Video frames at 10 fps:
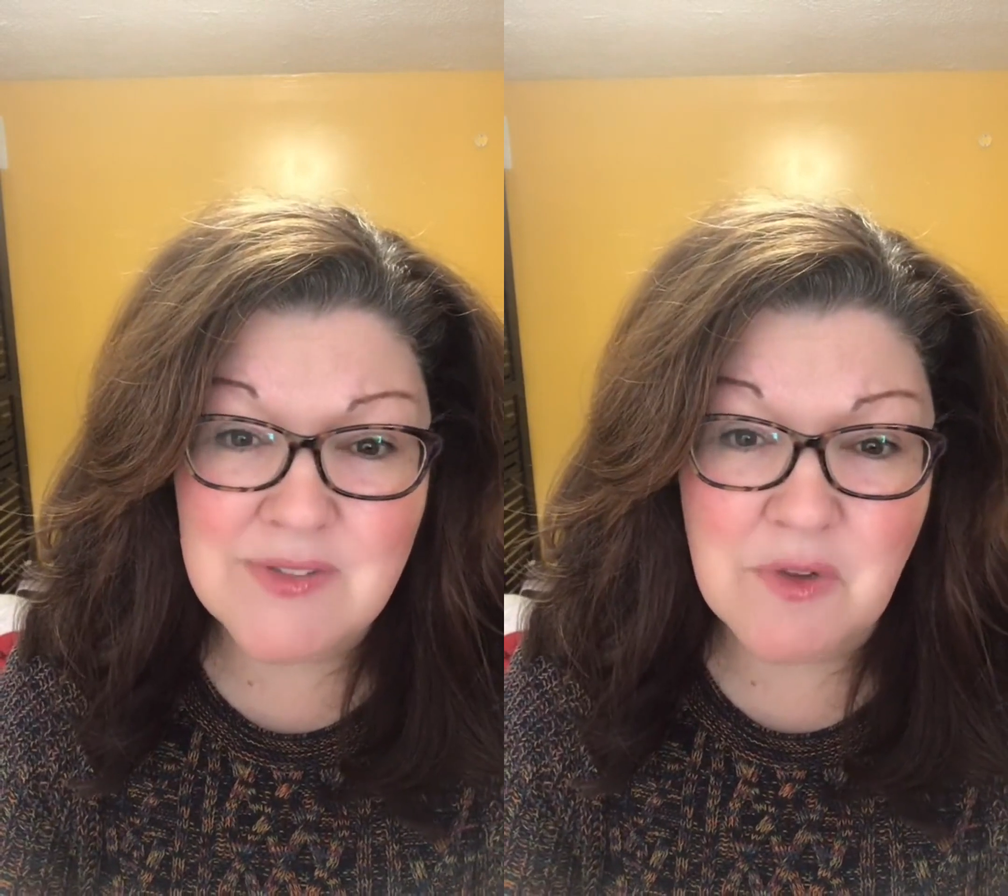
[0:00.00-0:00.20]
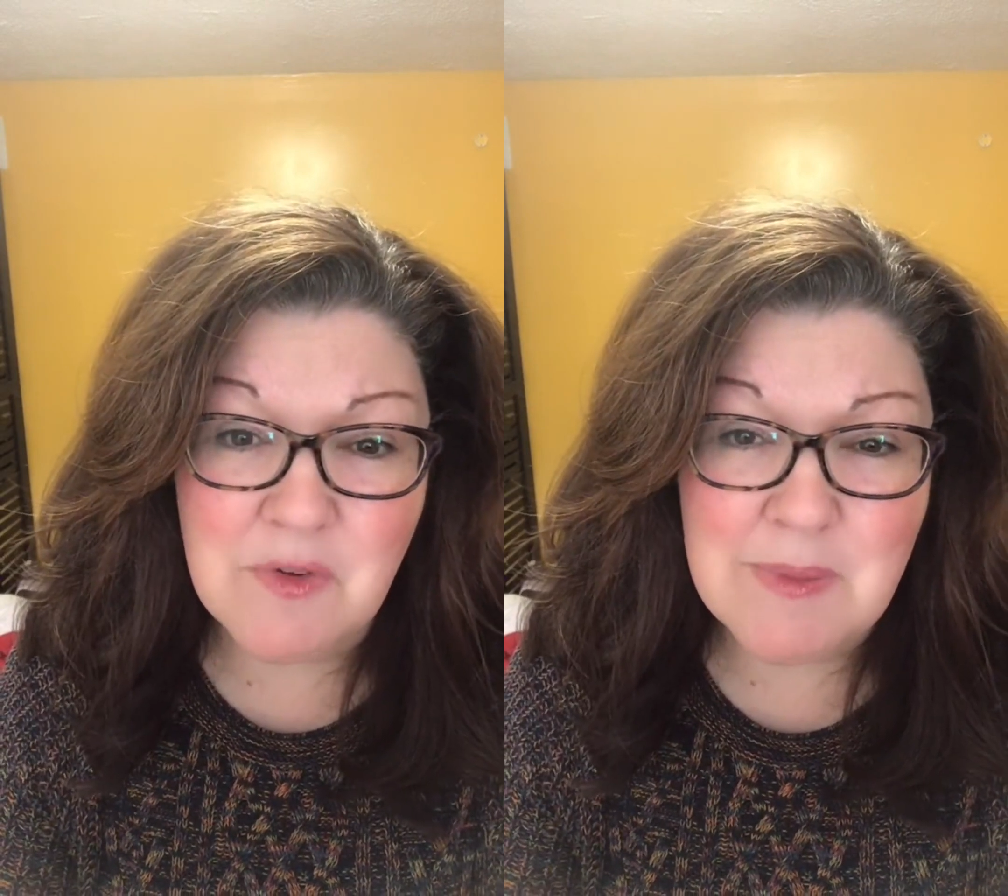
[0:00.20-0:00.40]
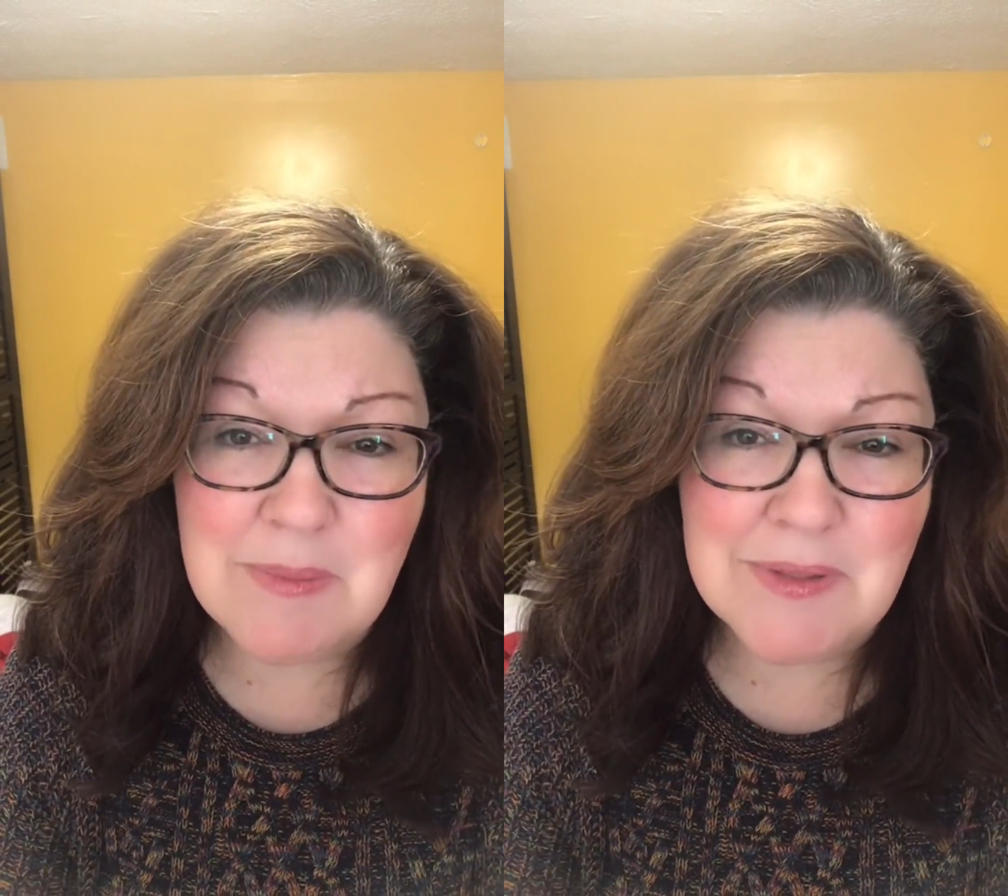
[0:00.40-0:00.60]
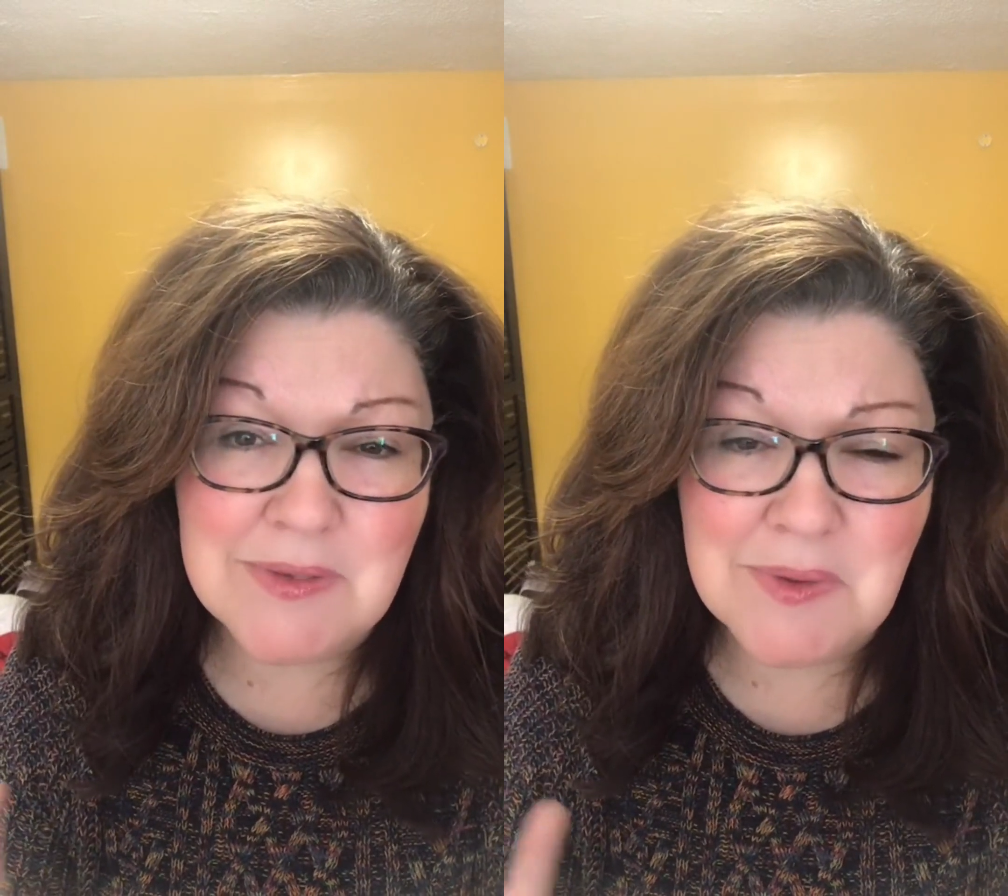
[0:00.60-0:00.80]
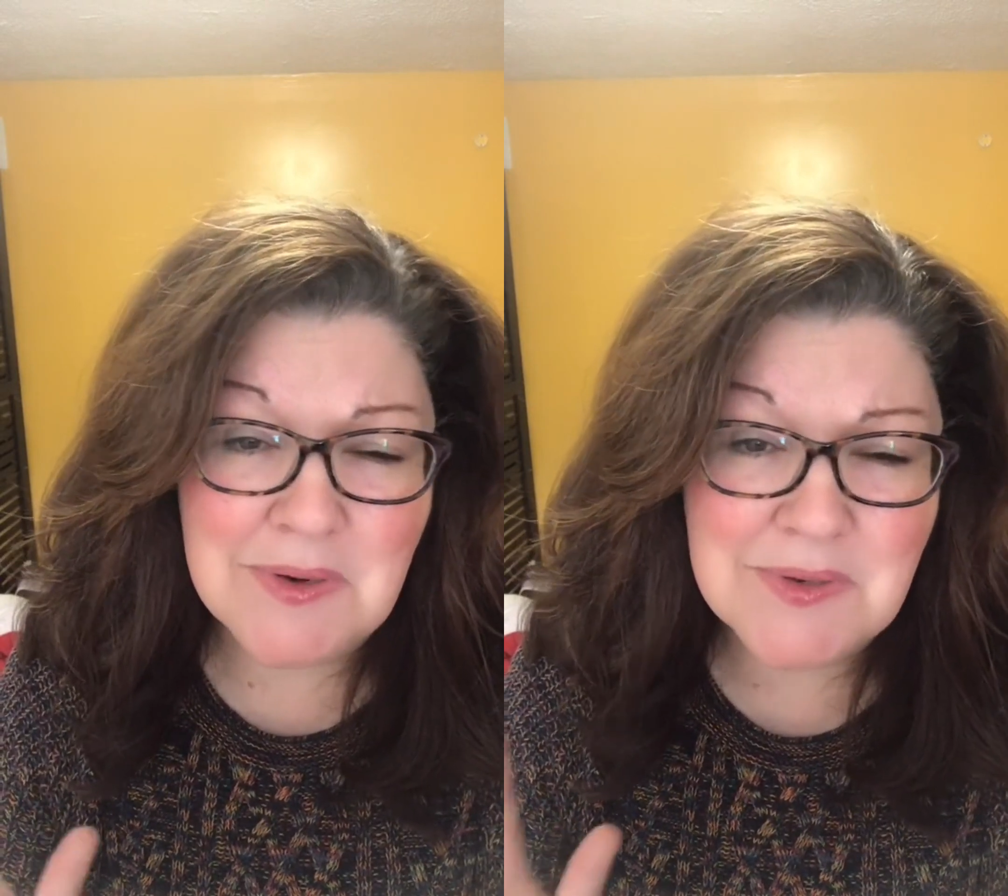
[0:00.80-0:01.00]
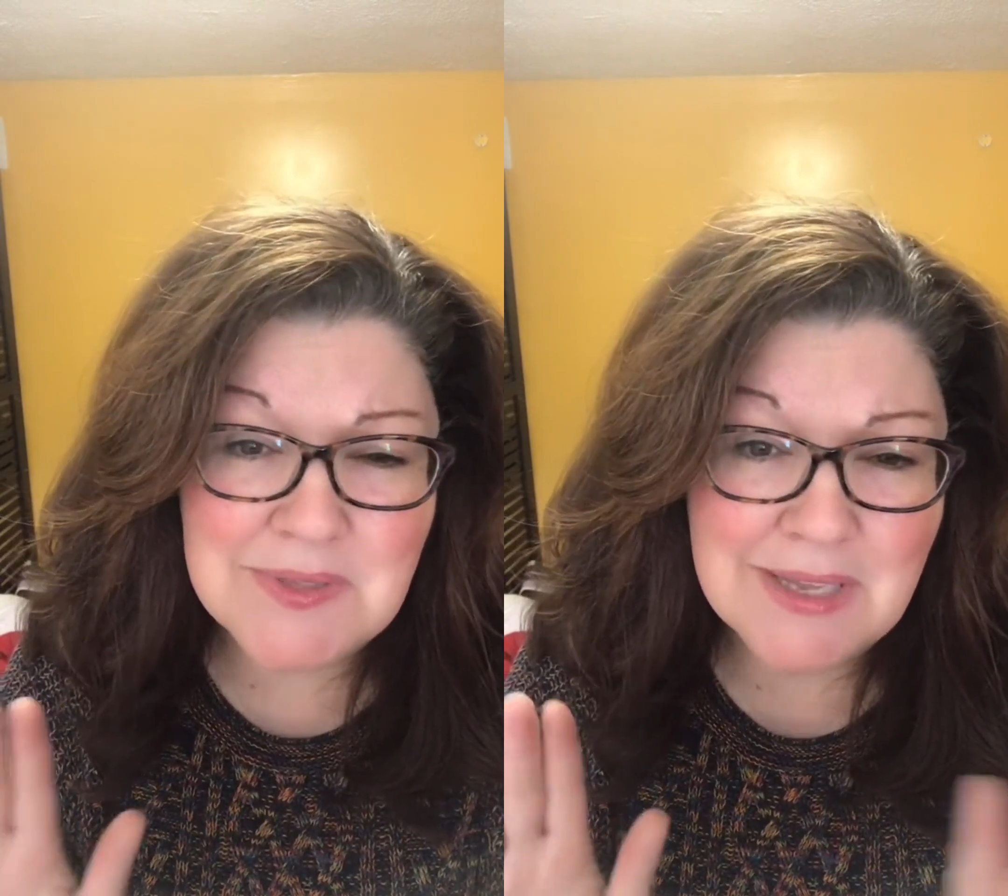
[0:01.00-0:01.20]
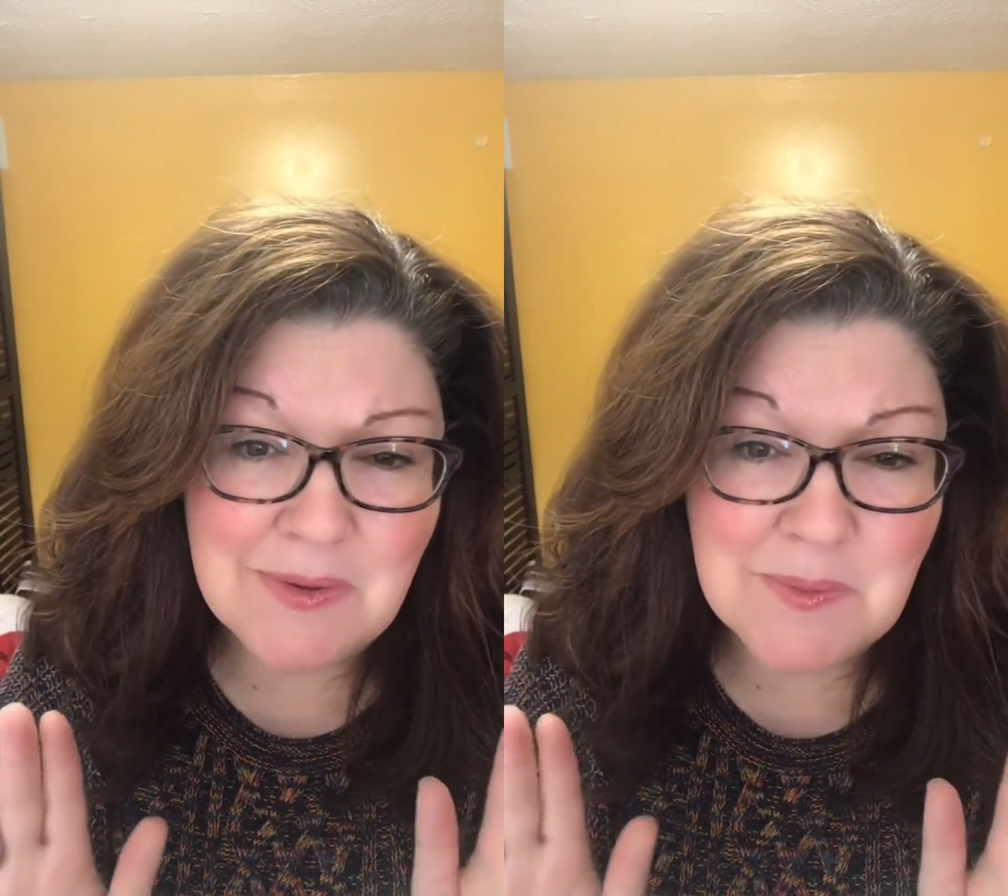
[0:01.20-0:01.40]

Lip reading: So for people that don't understand